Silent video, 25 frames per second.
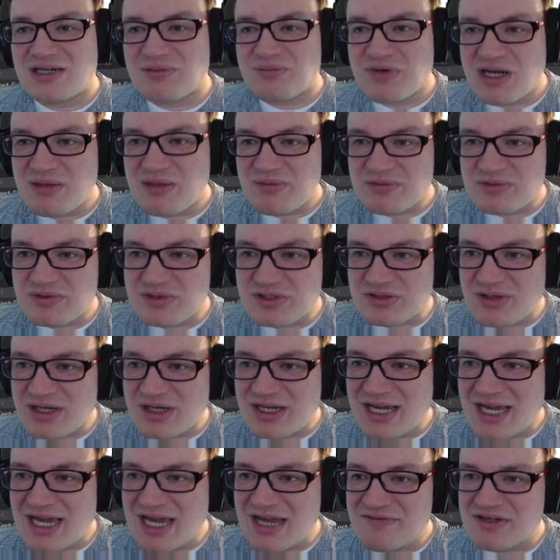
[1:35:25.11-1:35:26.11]
Problems, do I
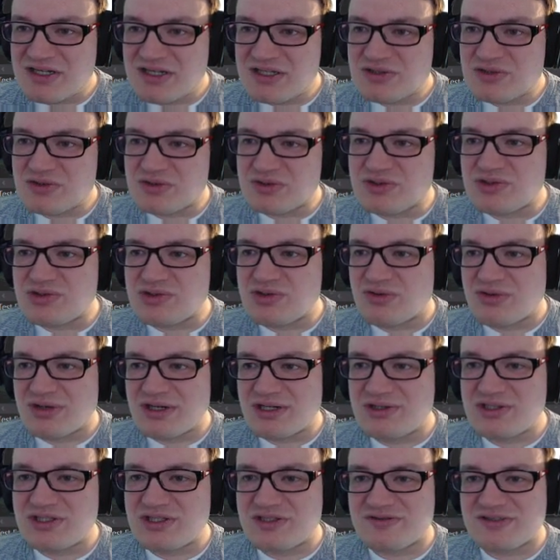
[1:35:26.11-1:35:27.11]
have any
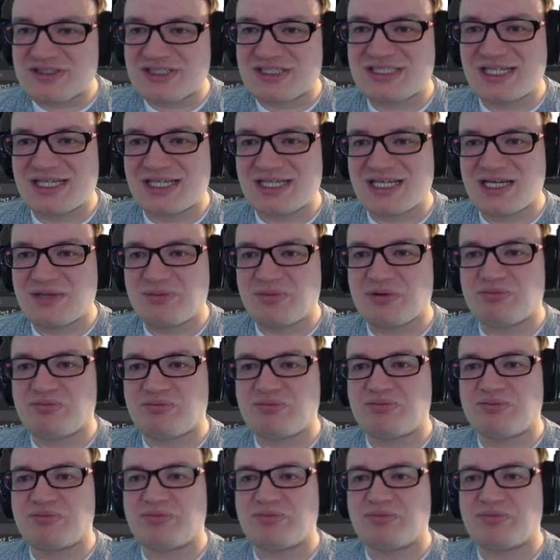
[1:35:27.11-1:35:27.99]
tutorials for setting up a